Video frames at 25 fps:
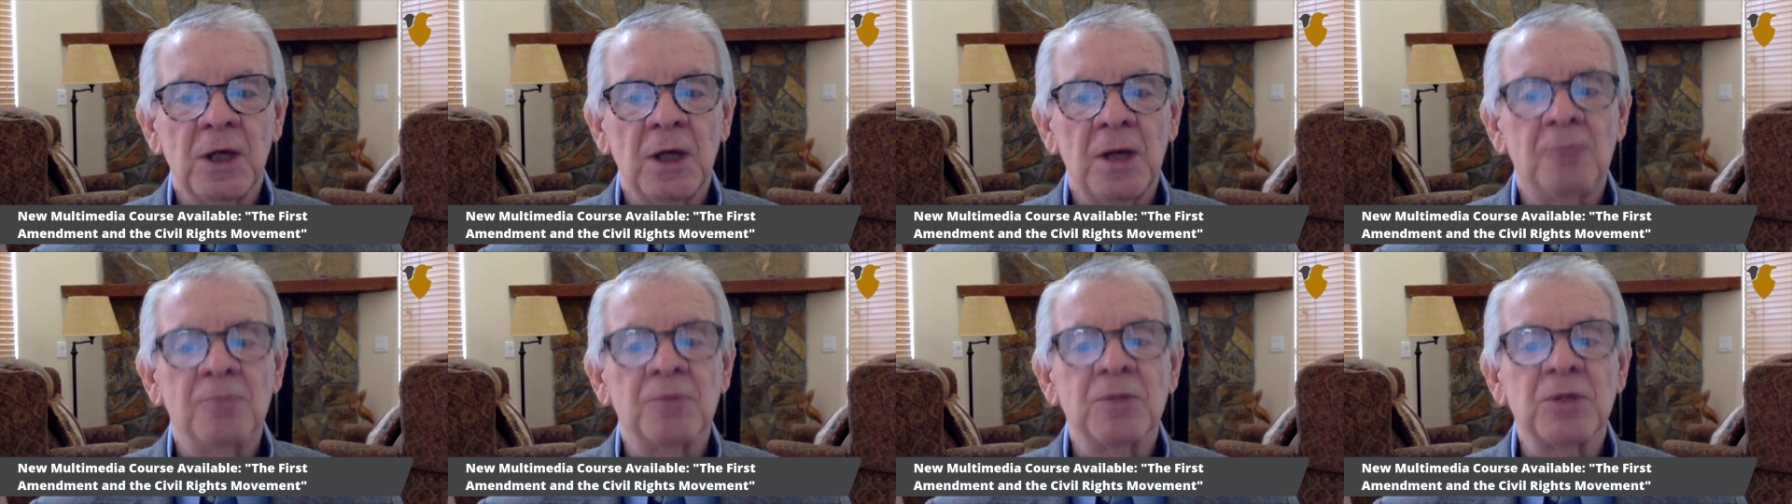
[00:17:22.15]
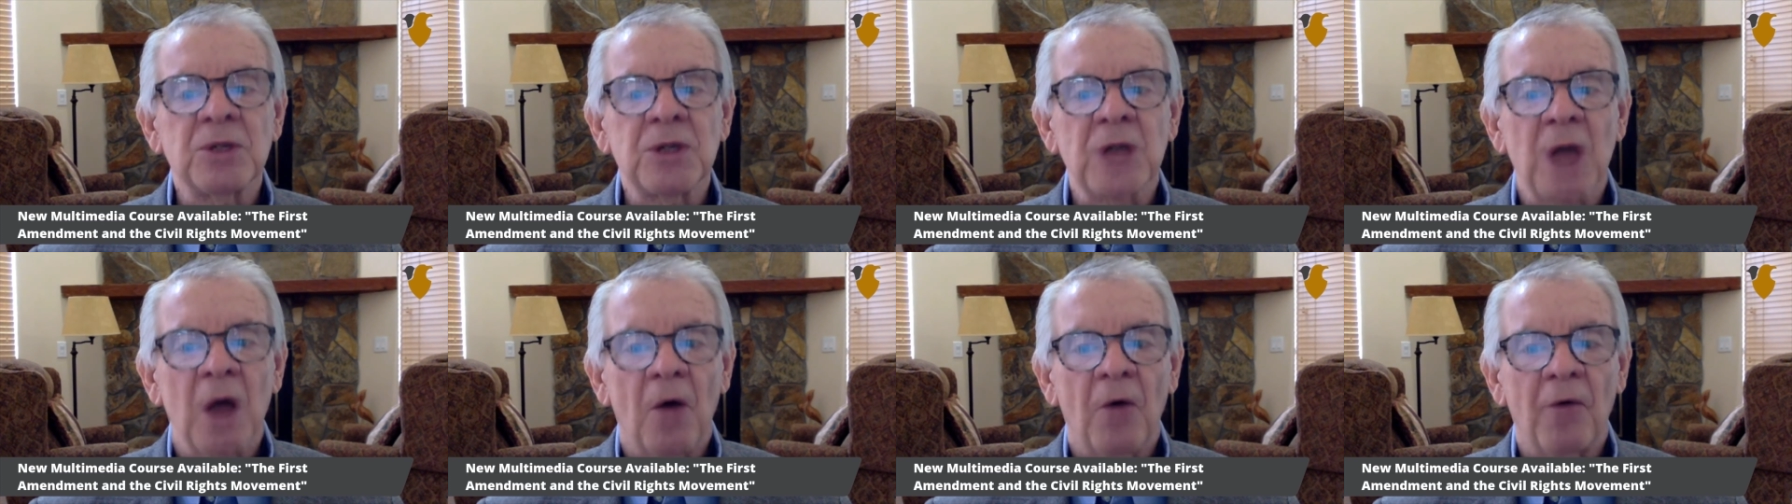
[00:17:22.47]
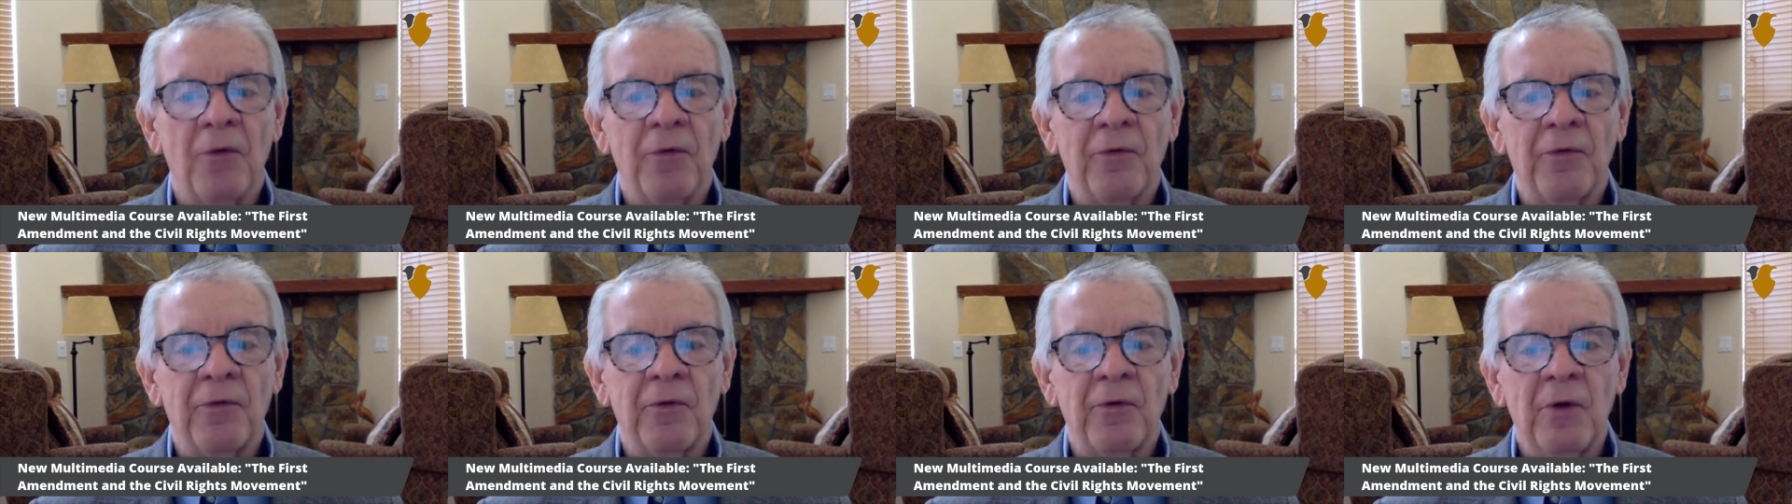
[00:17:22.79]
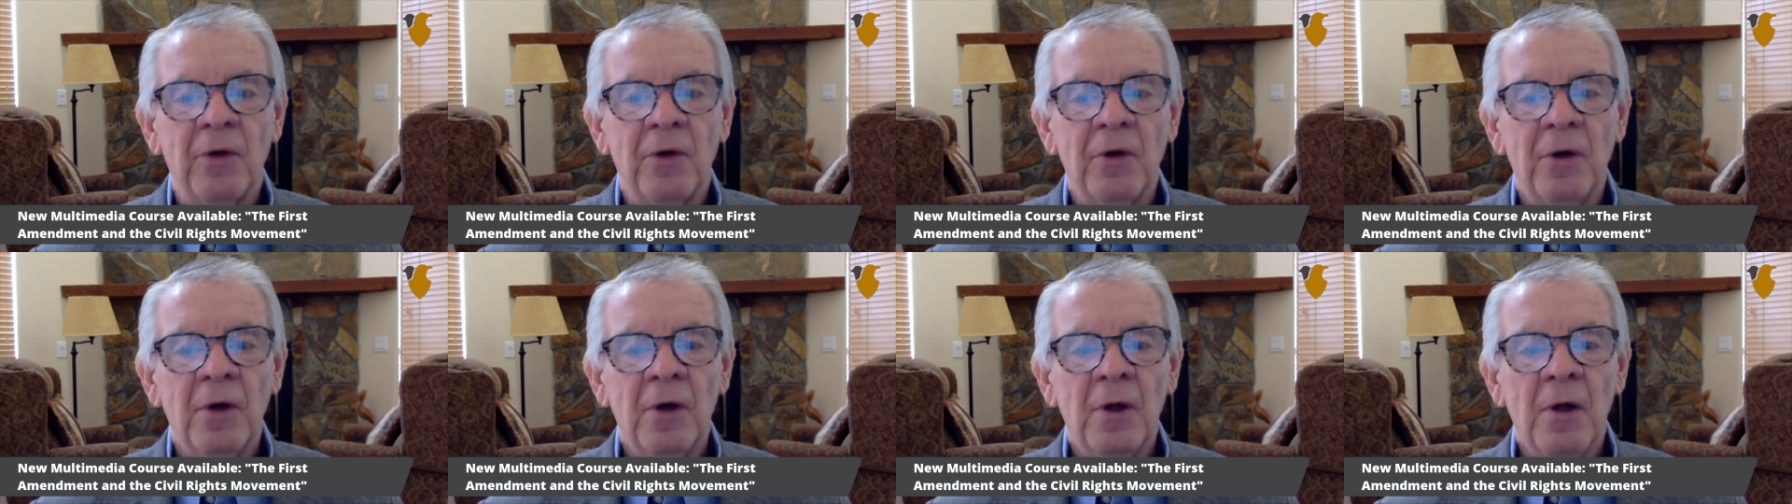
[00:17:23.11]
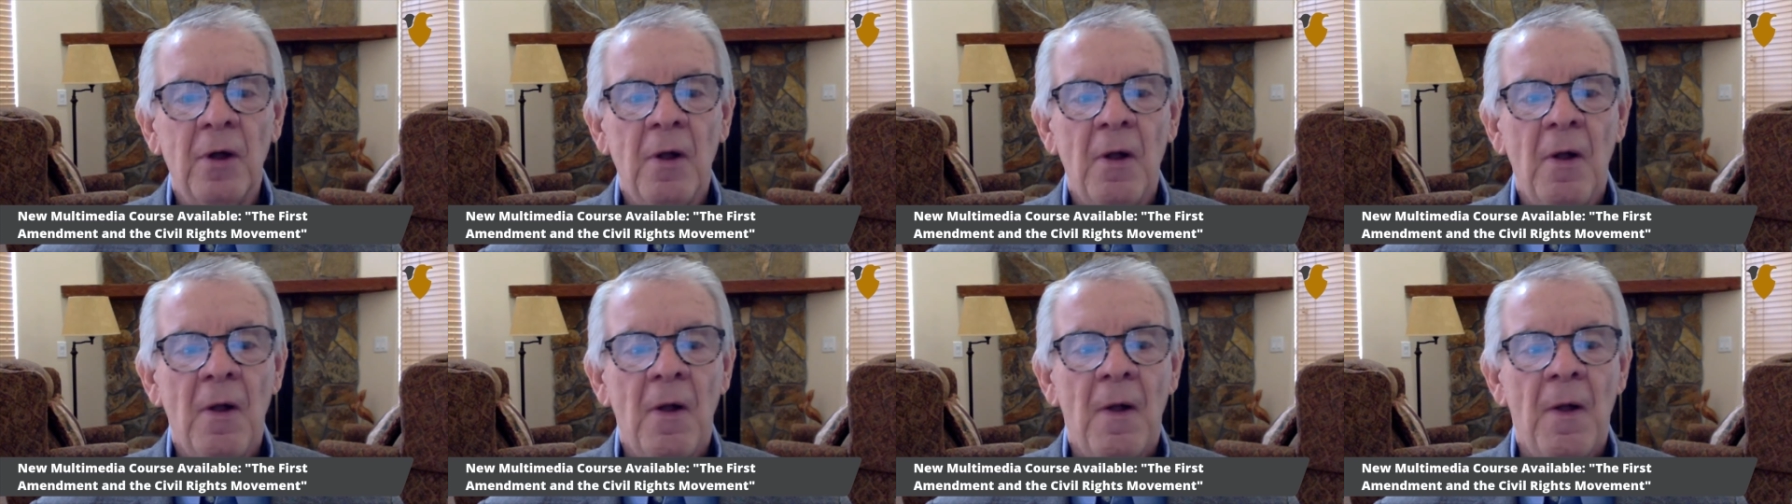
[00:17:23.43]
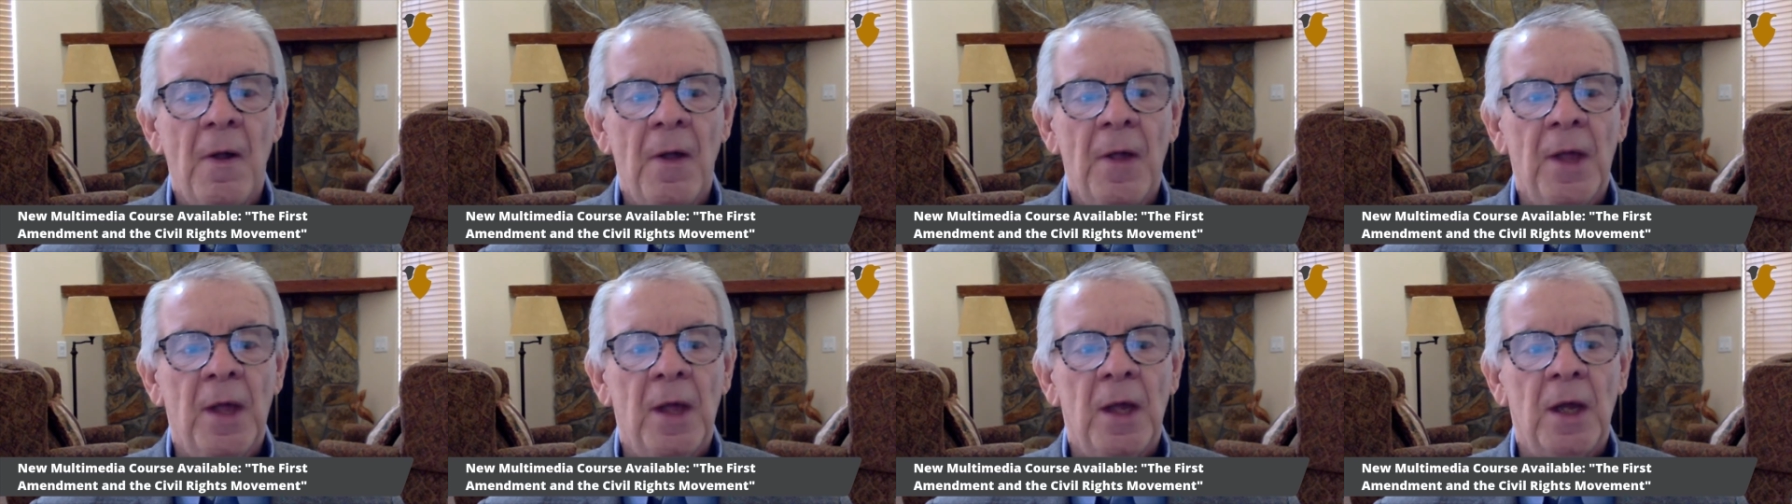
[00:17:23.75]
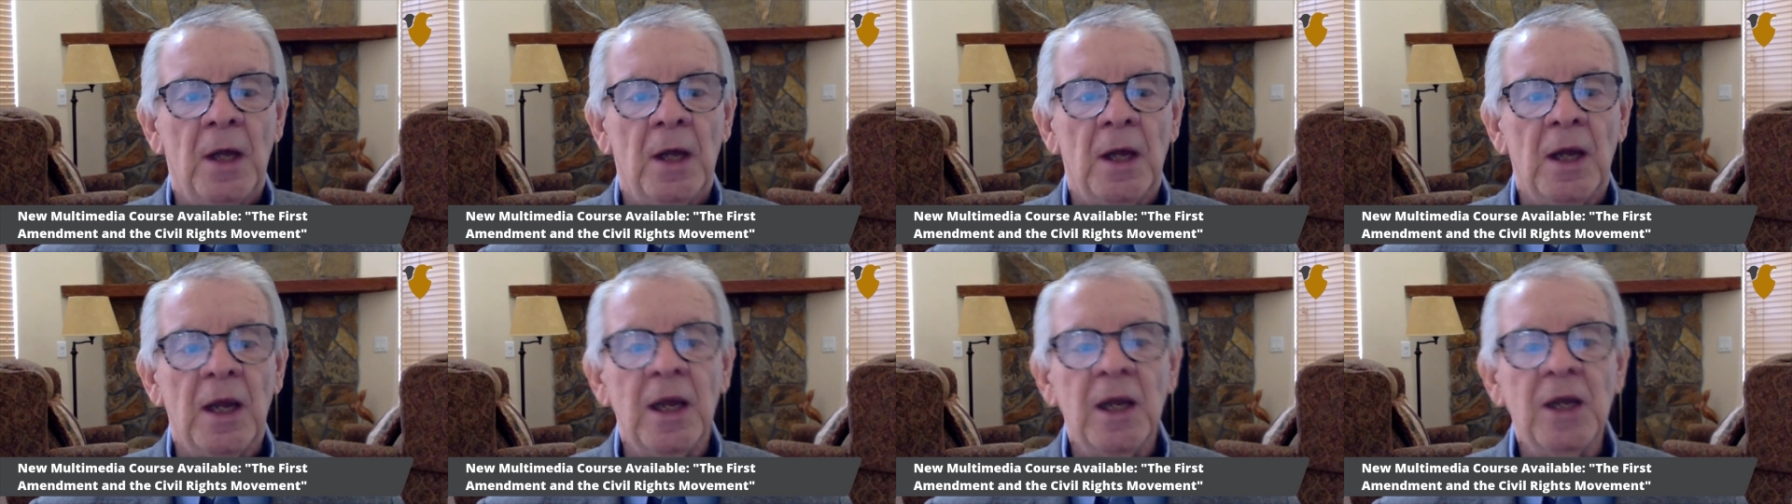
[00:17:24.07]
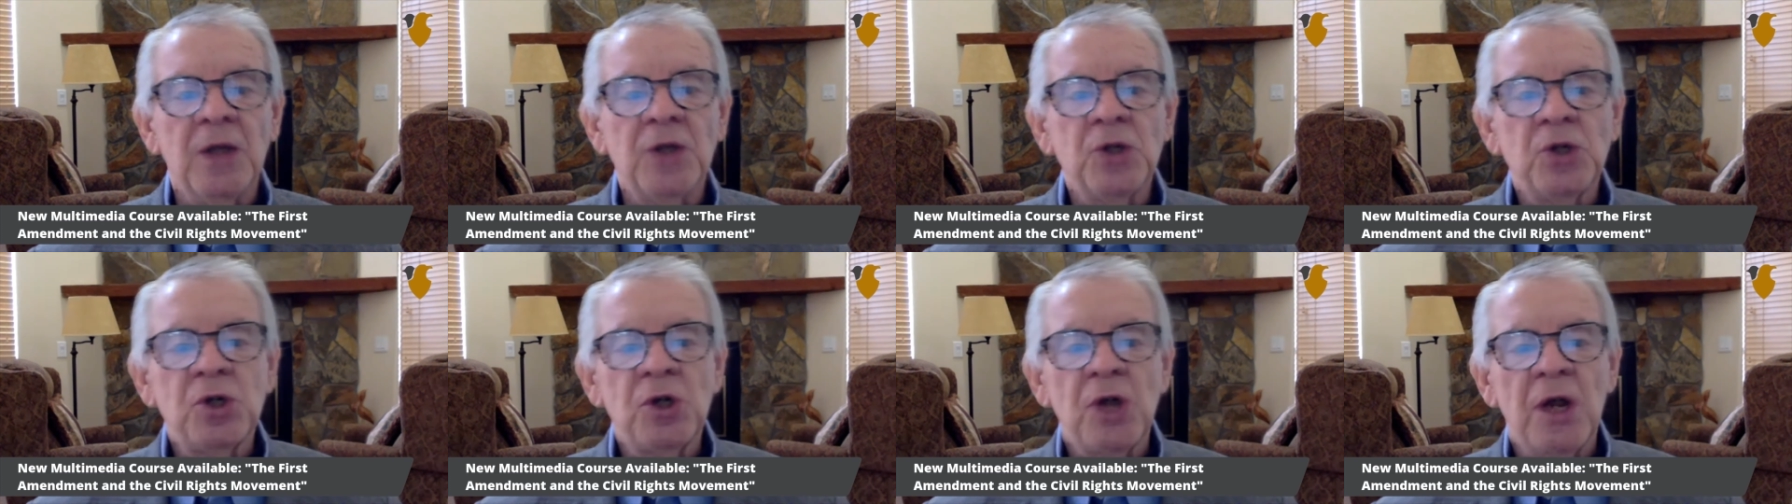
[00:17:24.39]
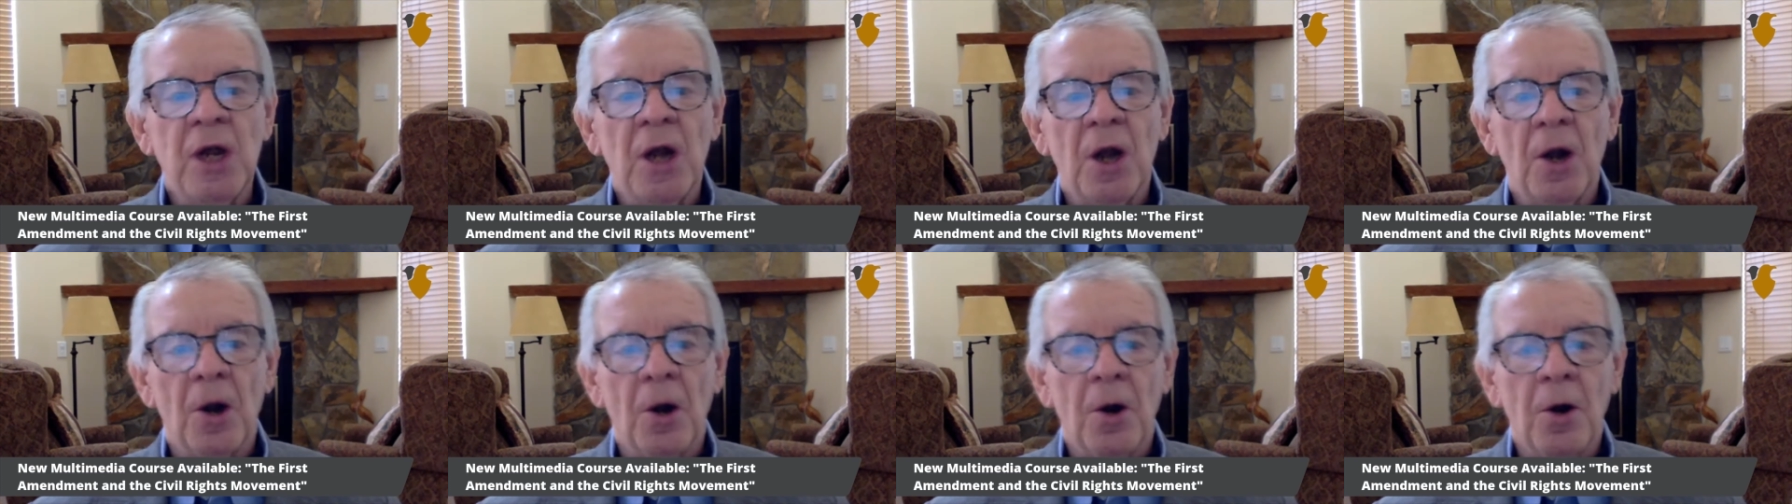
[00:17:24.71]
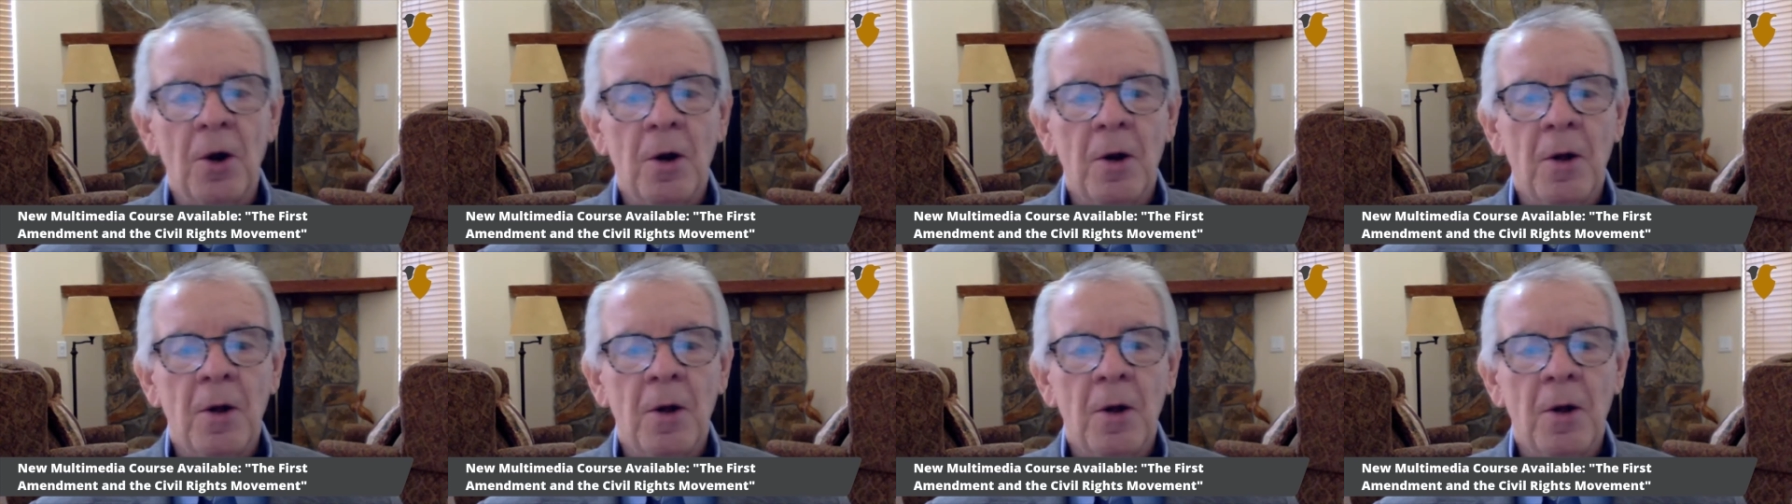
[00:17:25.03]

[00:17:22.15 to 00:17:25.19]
himself. Each year,